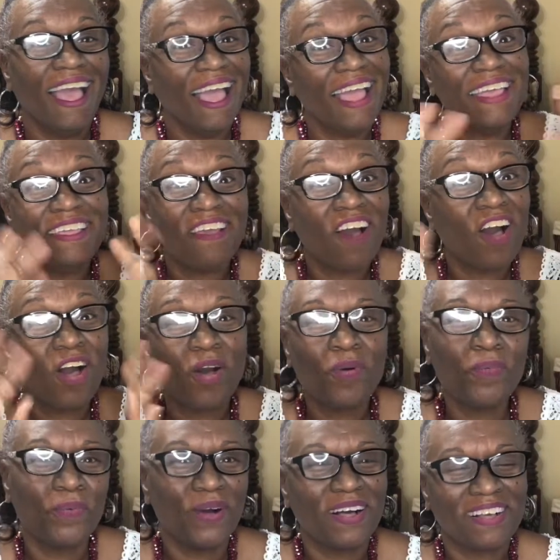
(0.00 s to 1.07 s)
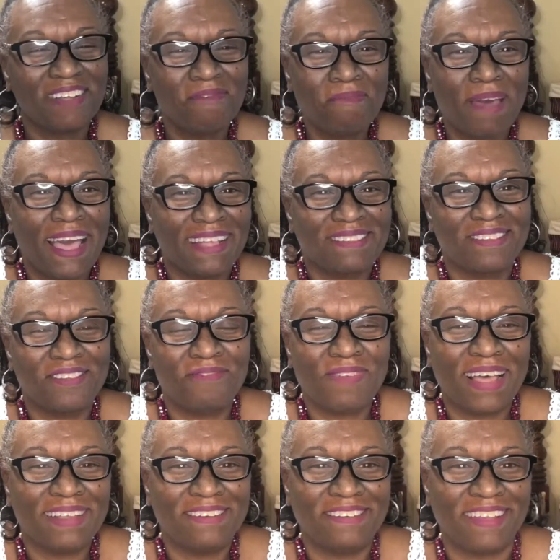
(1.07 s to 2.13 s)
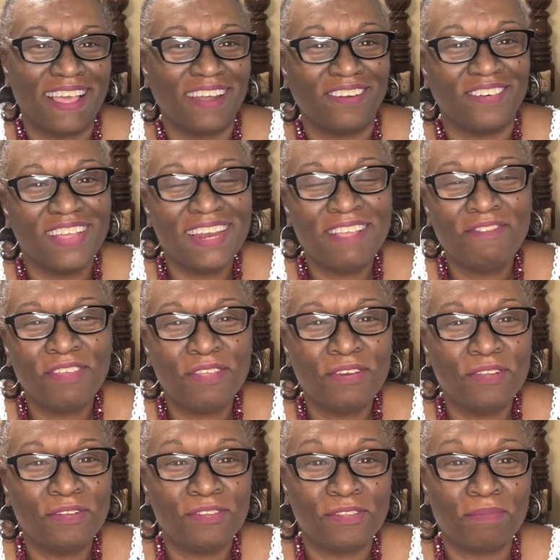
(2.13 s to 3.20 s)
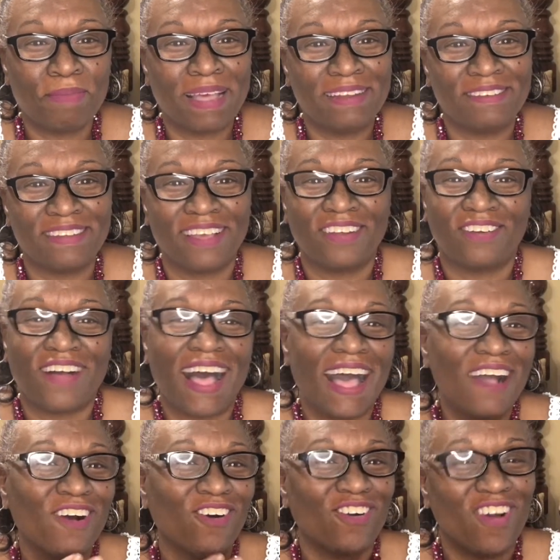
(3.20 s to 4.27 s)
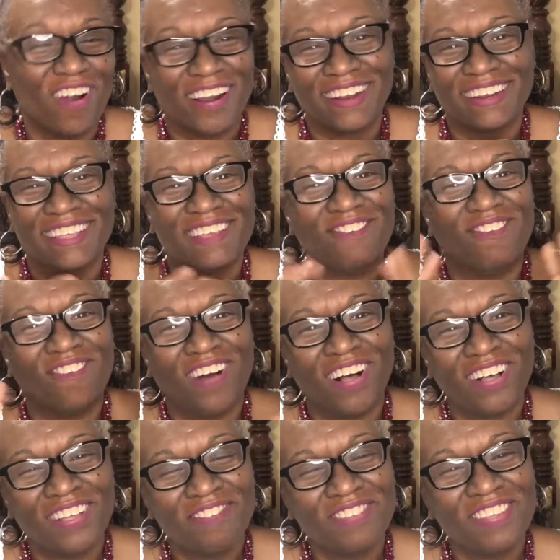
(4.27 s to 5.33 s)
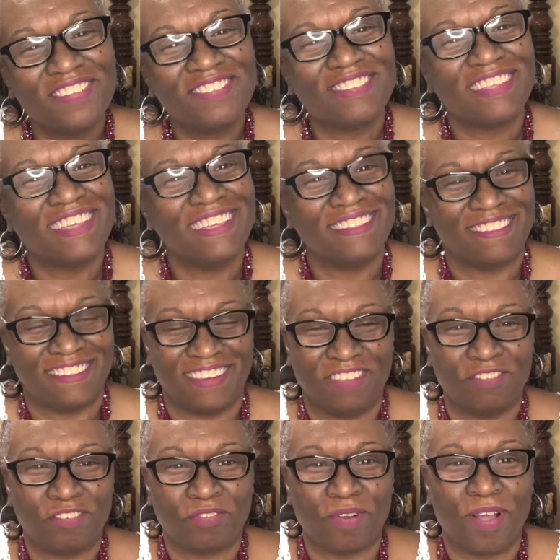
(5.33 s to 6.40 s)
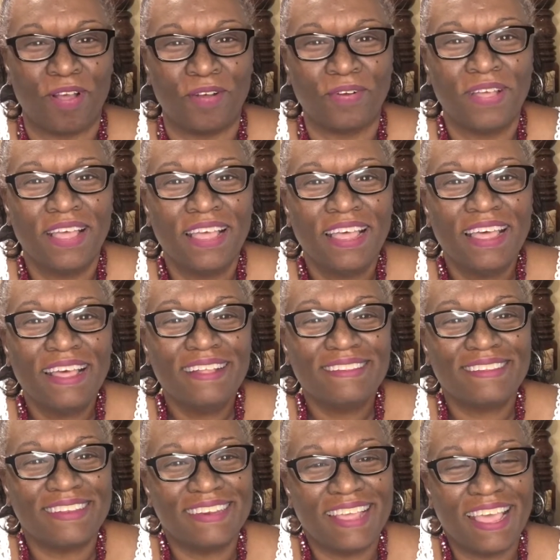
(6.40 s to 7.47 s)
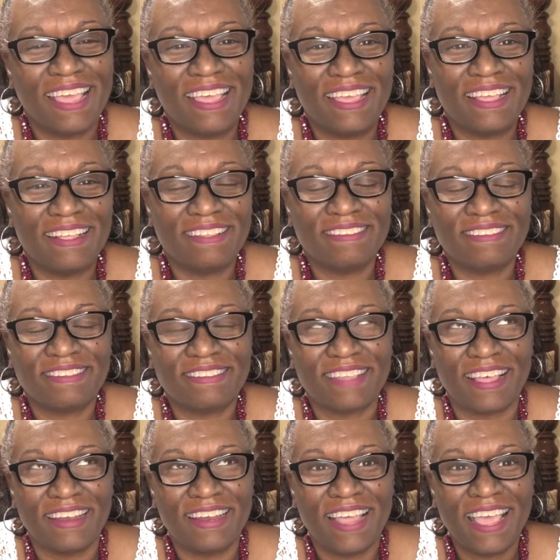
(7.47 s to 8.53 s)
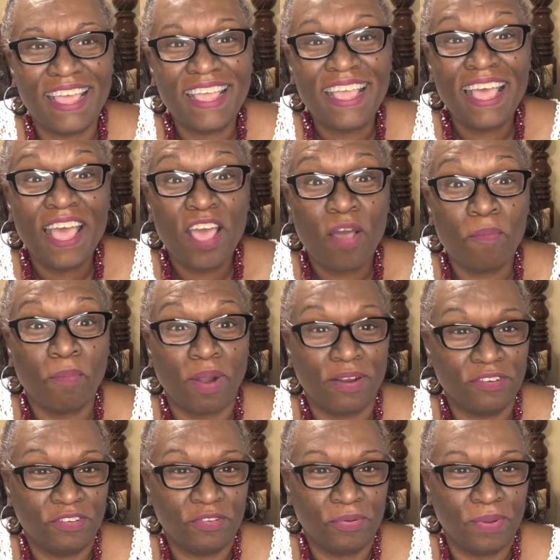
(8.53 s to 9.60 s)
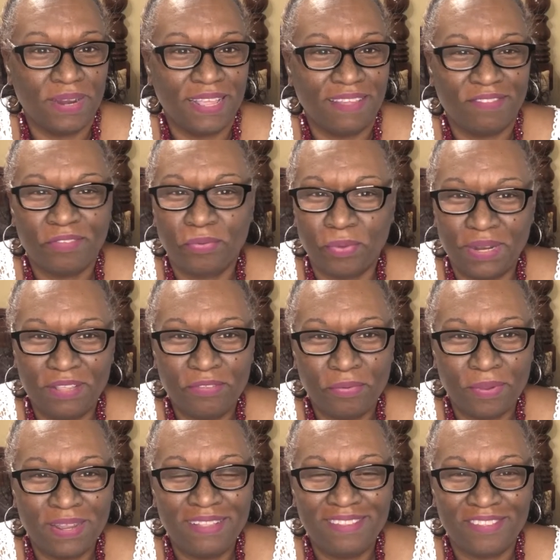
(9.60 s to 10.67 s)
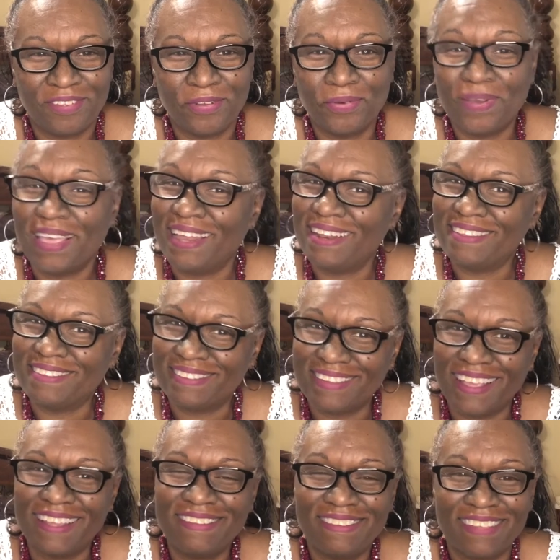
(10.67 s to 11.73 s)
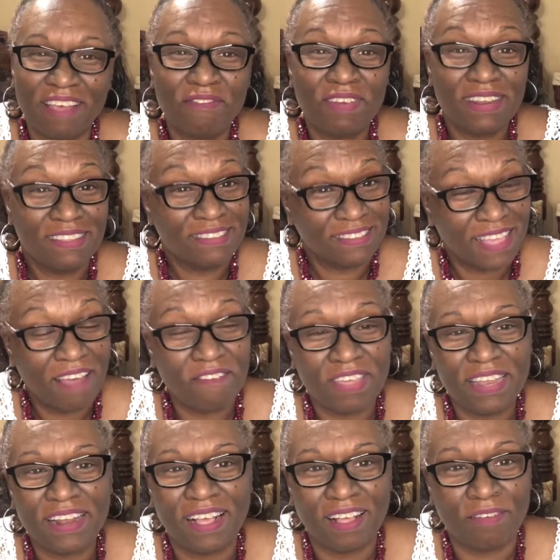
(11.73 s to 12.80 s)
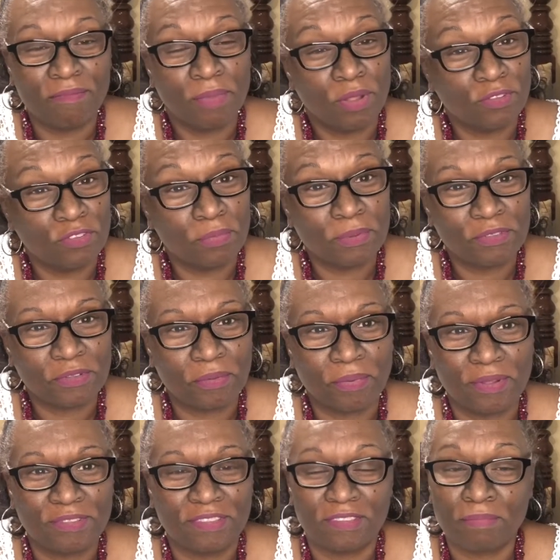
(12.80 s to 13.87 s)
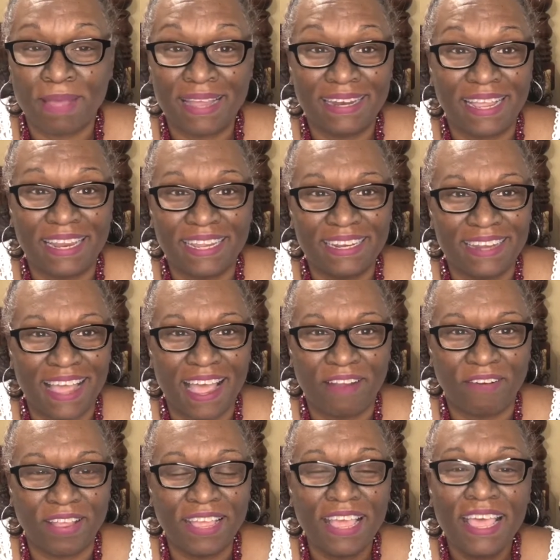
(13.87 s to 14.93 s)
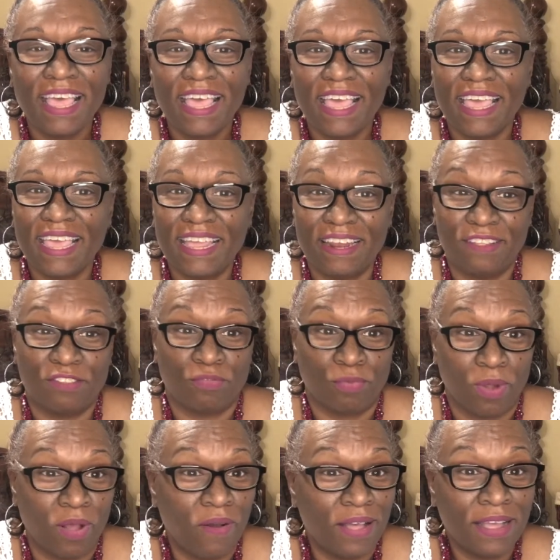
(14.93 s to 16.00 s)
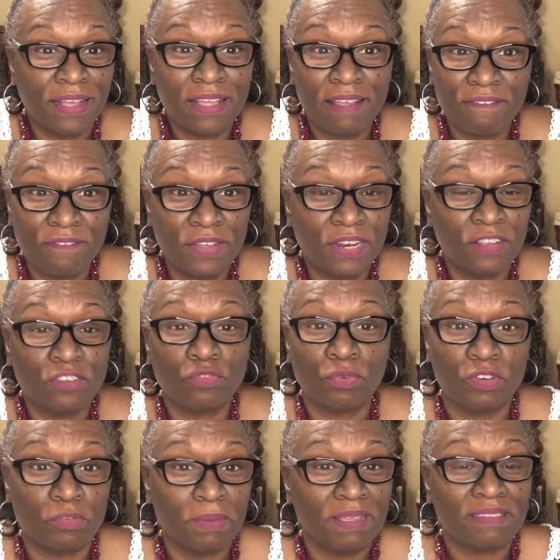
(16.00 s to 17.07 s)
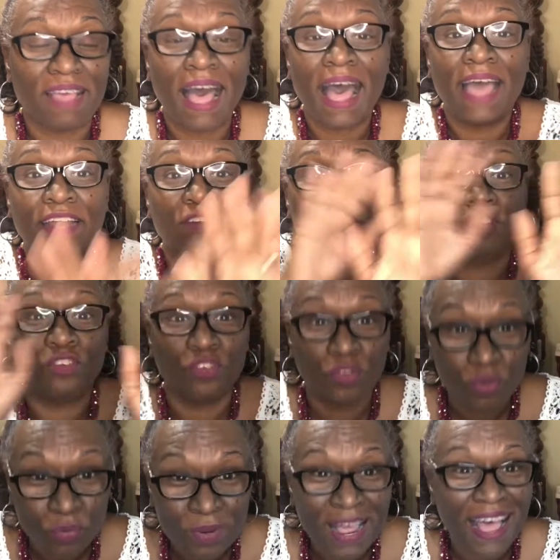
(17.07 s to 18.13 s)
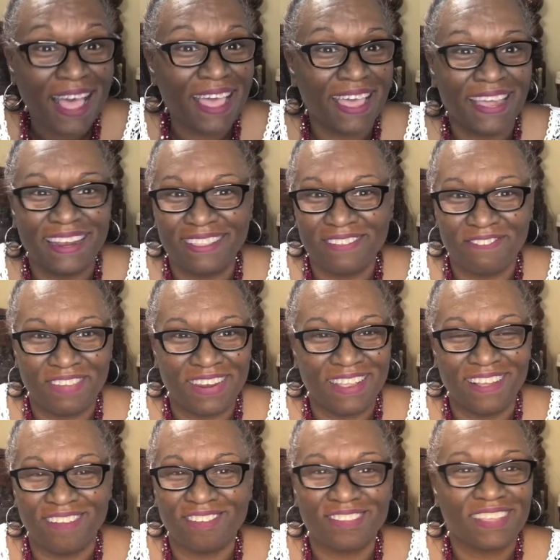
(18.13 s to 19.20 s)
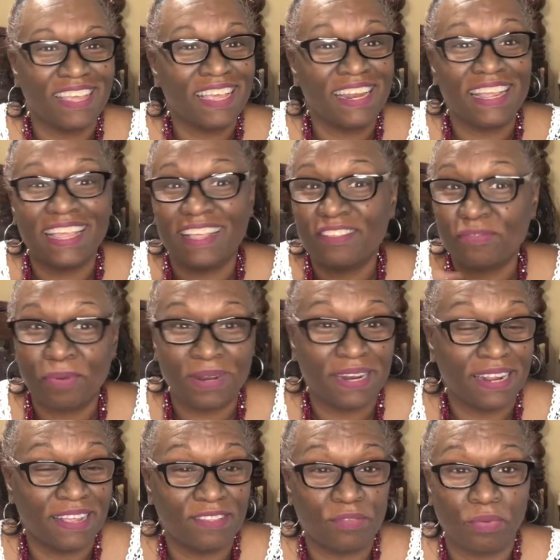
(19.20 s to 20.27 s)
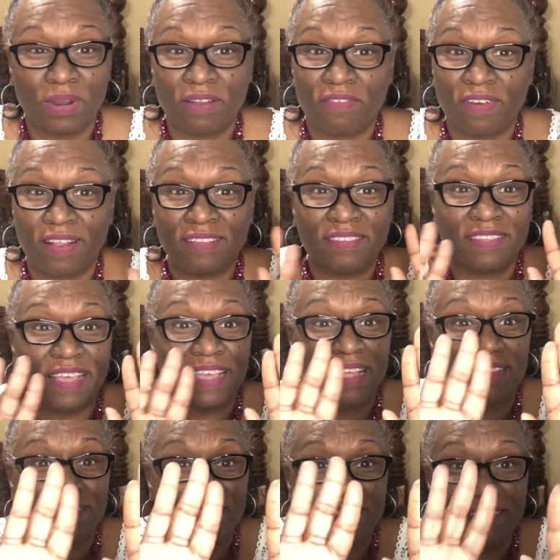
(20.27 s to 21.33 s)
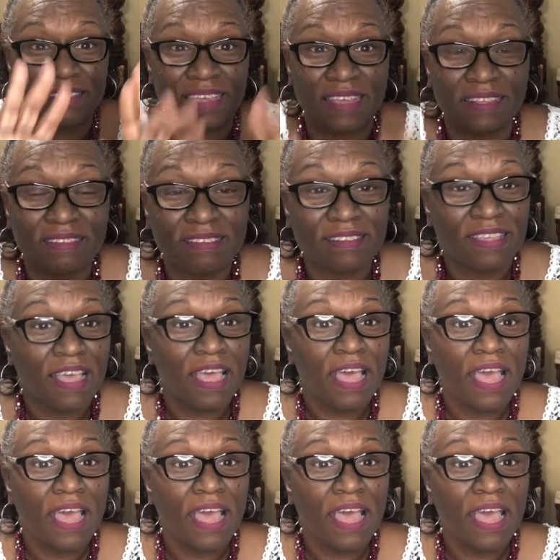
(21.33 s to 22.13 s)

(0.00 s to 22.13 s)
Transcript: Hey y'all, welcome back to my channel. And if you're new to my channel, I wholeheartedly welcome you to Eat to Live Strong. Today is Sunday, March twentieth, twenty twenty-two, and it's day seventy-seven of Multiple Sclerosis My Daily Diary. It is raw, uncut footage, which means I do not edit the videos. It is what it is. Whatever I say, it sticks.